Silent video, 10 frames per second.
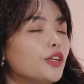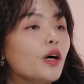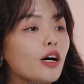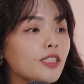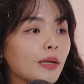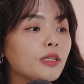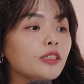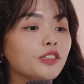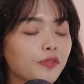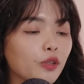You know how some
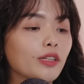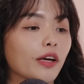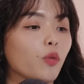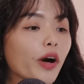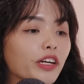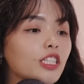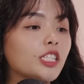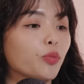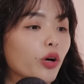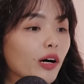girls feel like
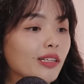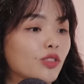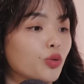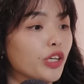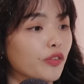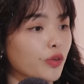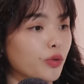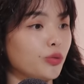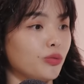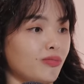wireless bras don't give
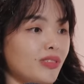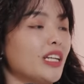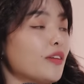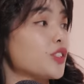you enough